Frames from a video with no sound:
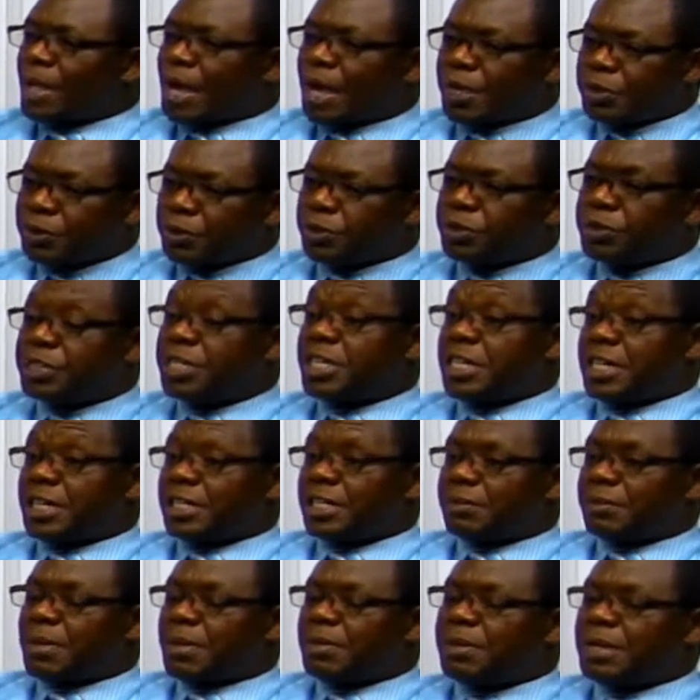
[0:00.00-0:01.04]
And you see
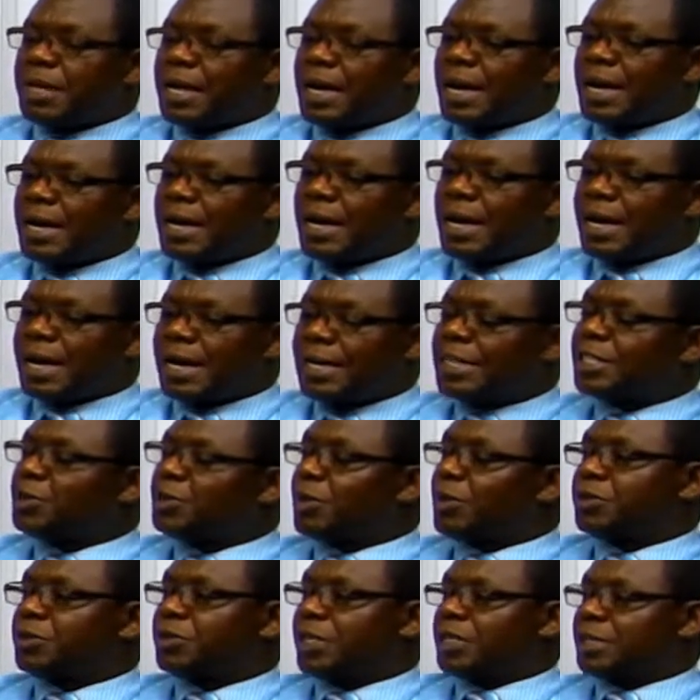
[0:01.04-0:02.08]
it, maybe they are against
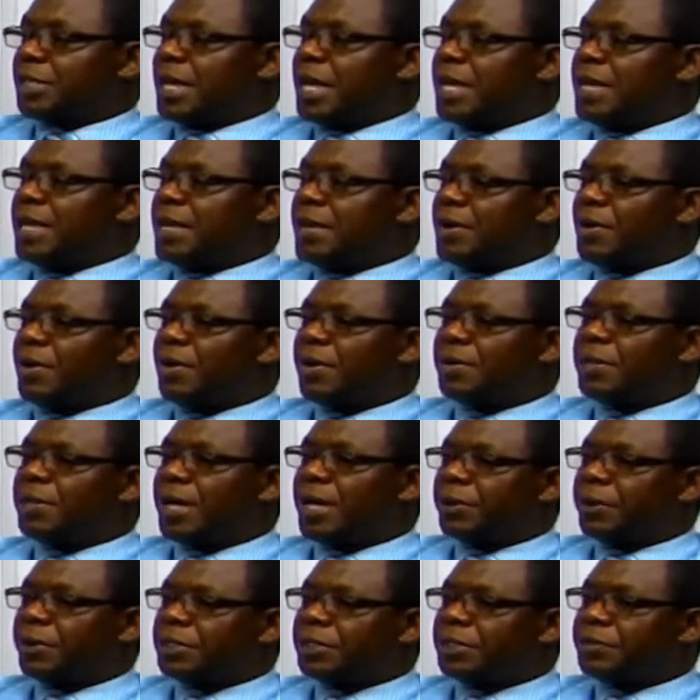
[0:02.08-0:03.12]
what you're saying or they
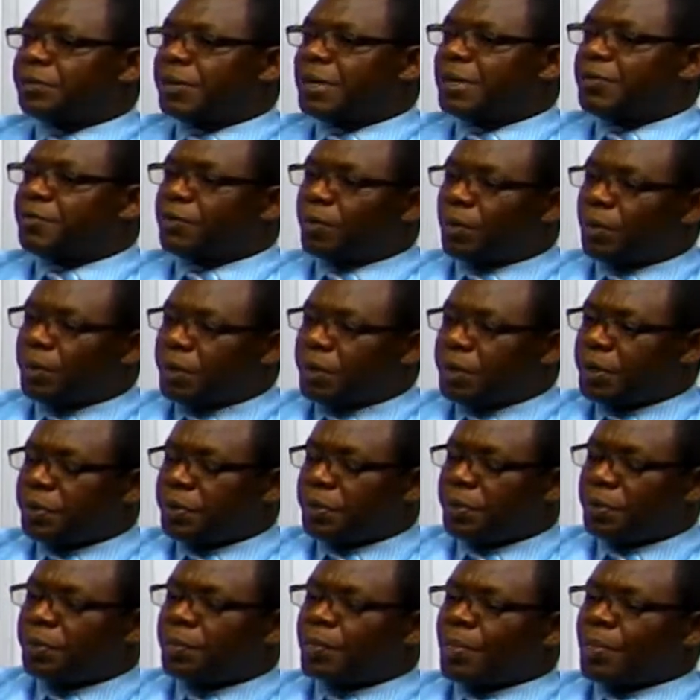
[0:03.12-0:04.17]
are not really following you,